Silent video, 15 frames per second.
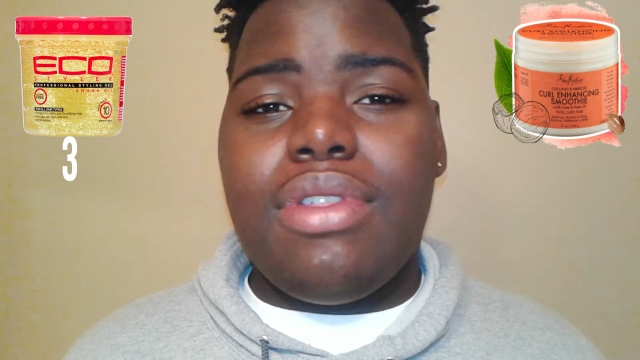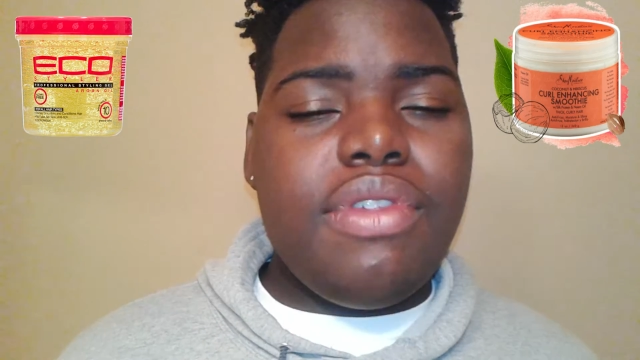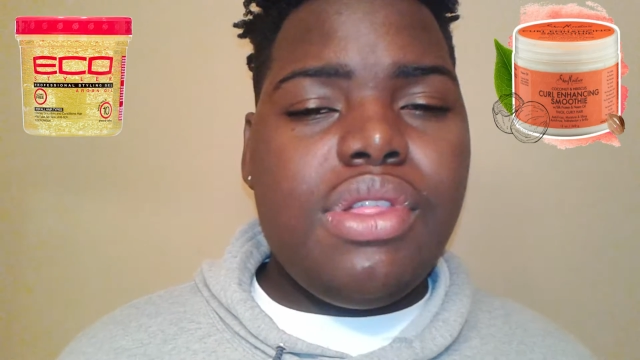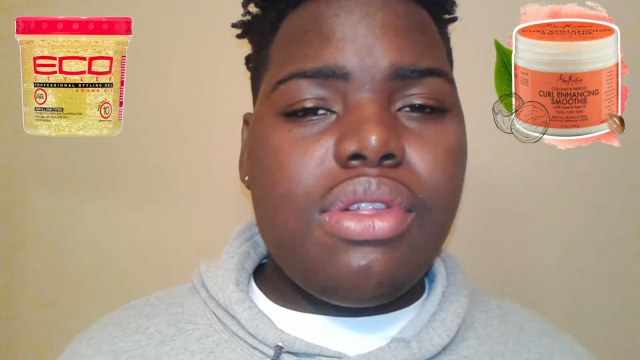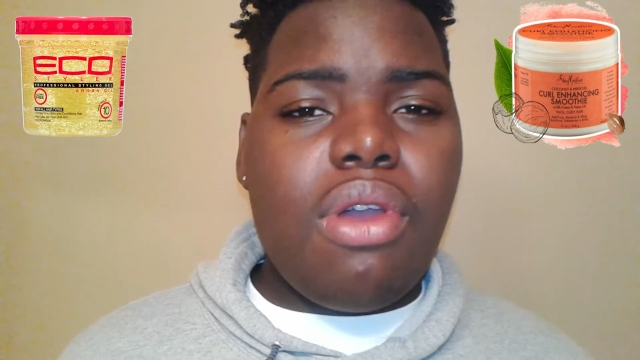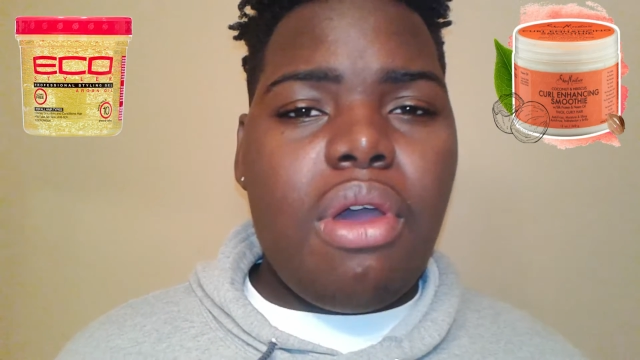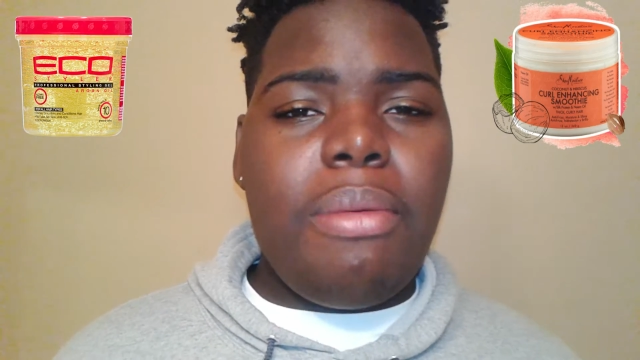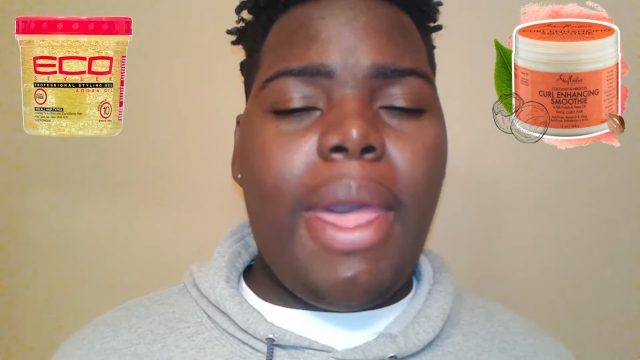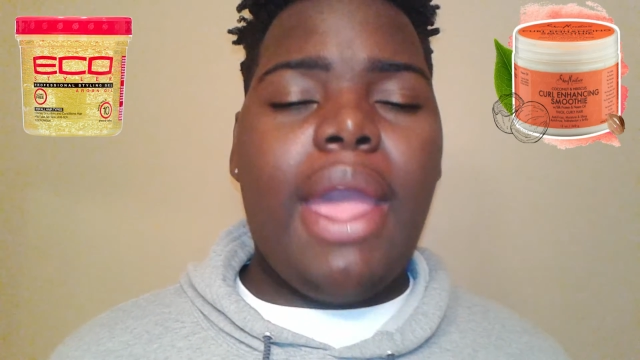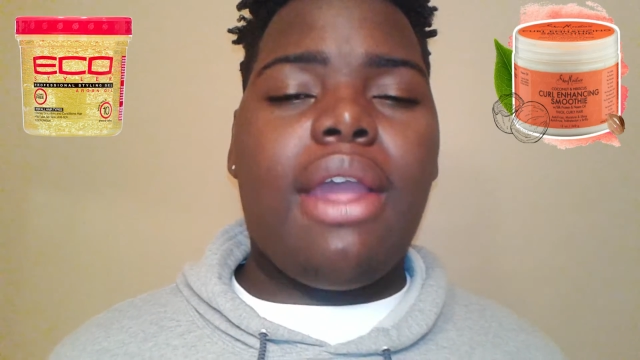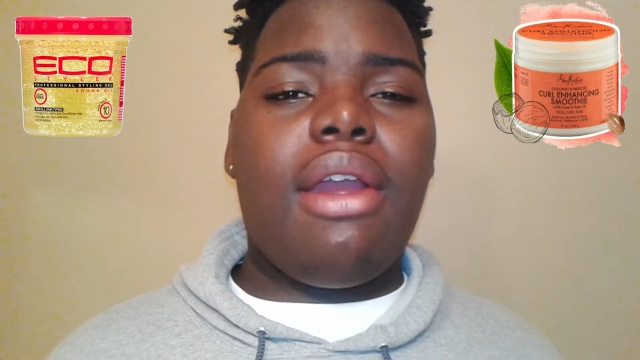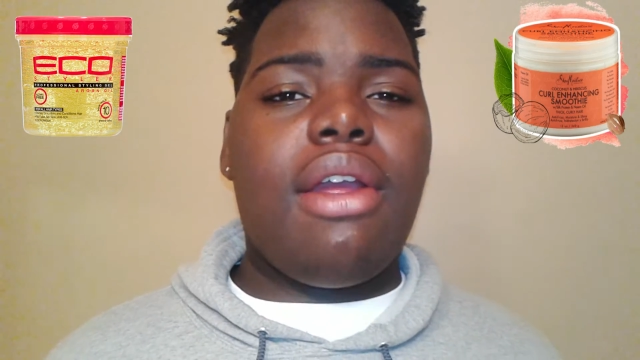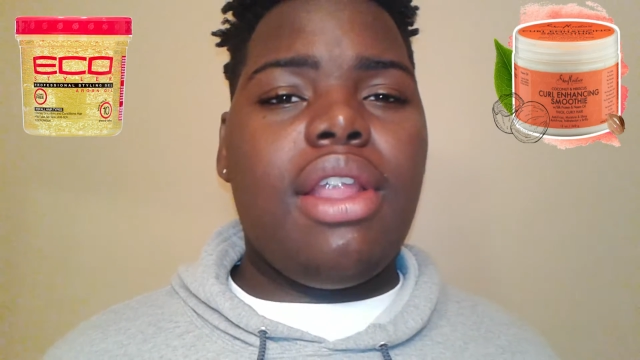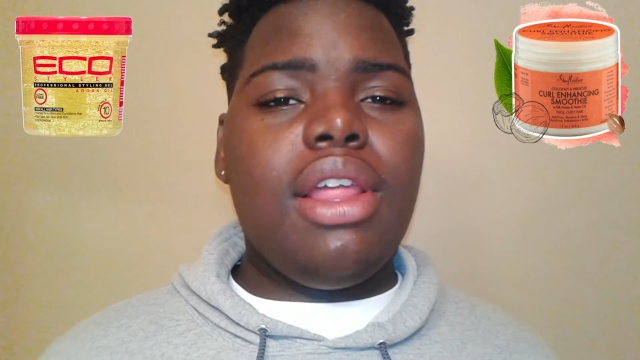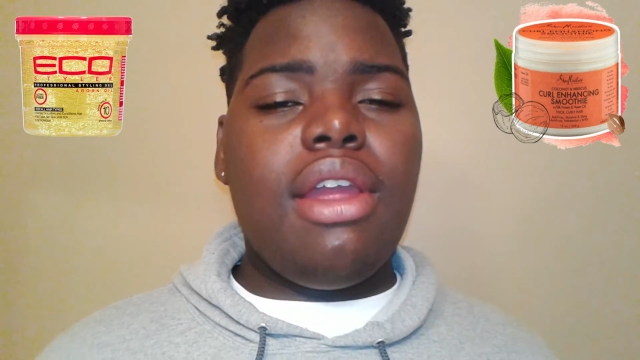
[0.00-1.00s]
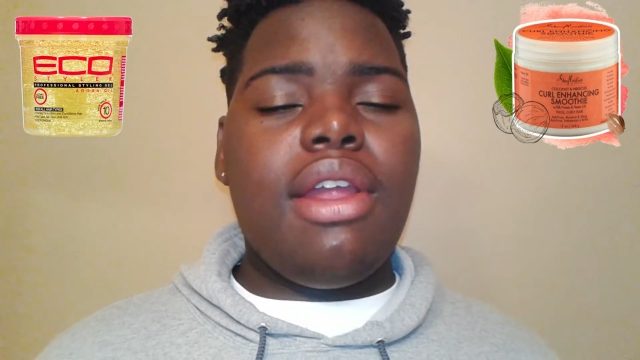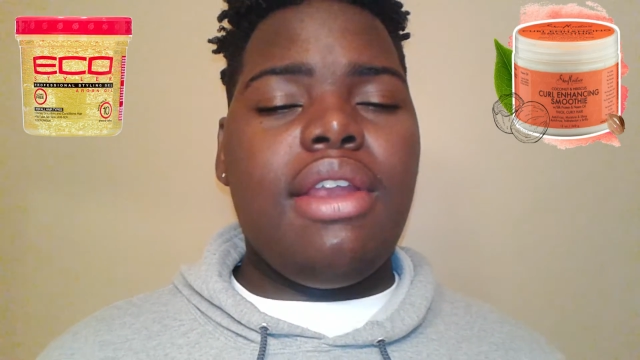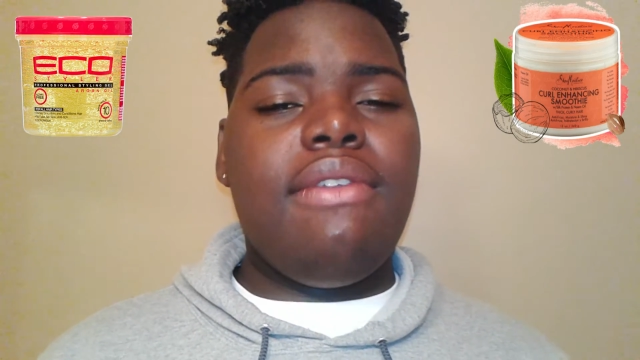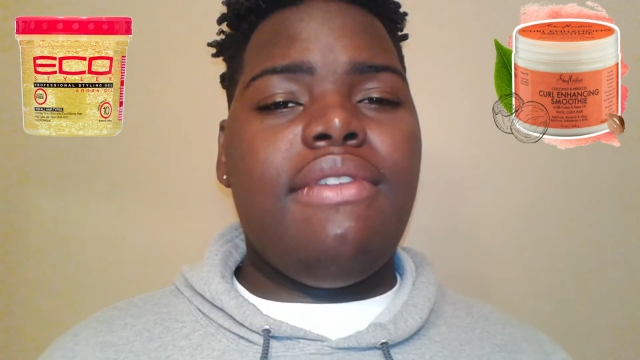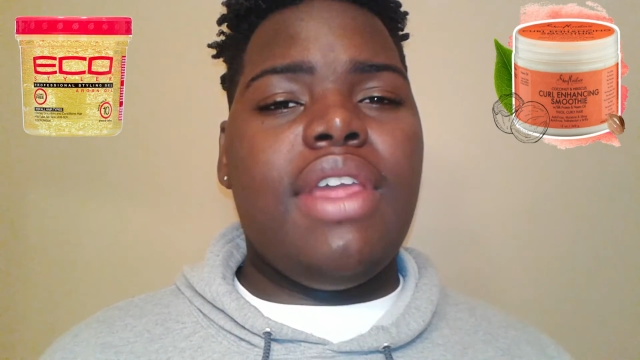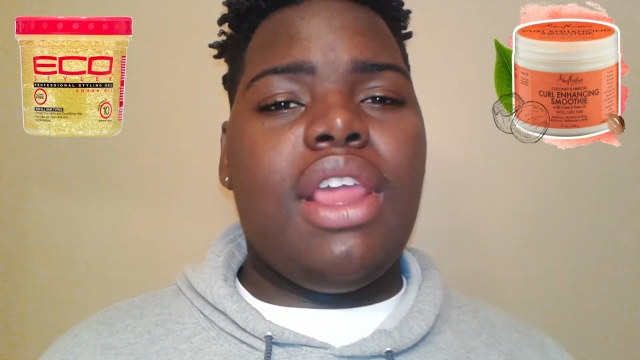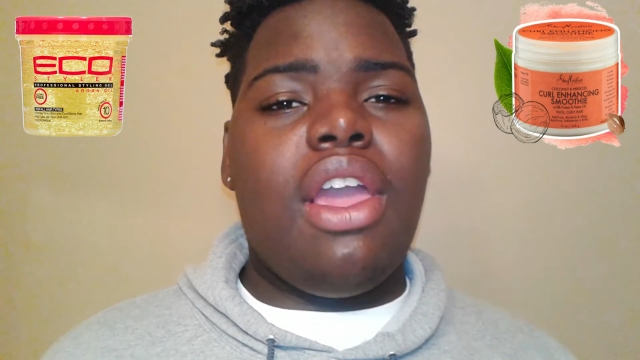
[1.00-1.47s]
If you scroll back earlier in
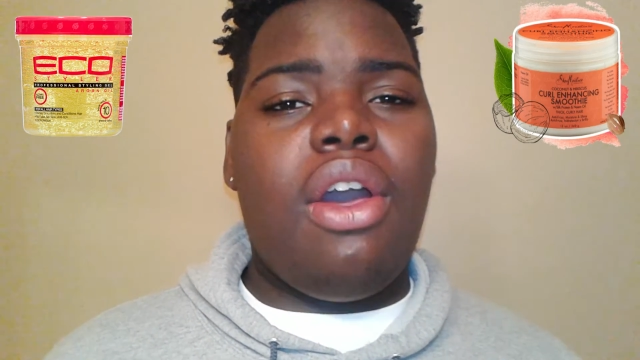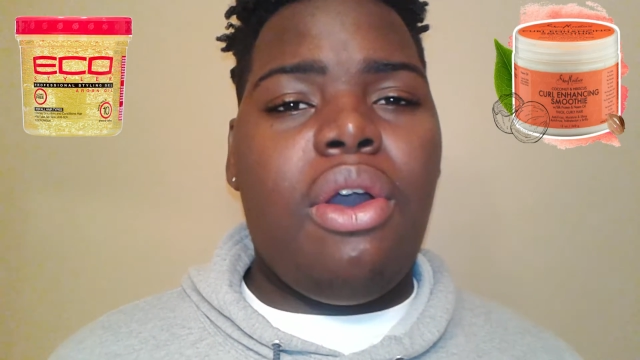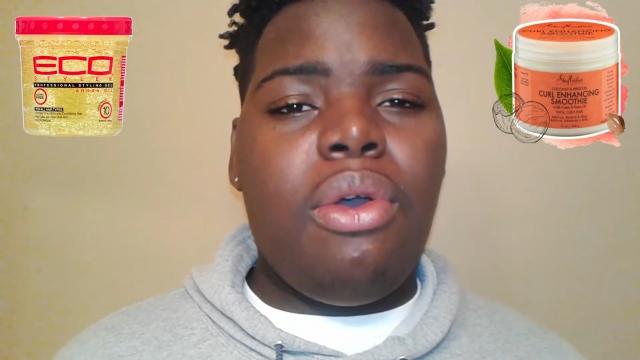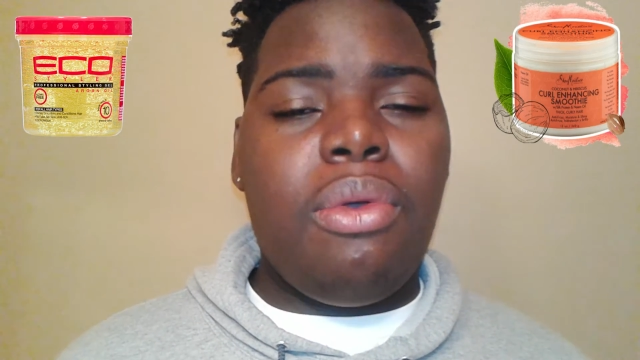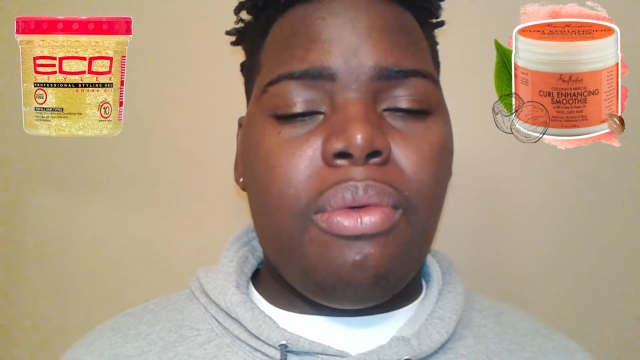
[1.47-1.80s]
the video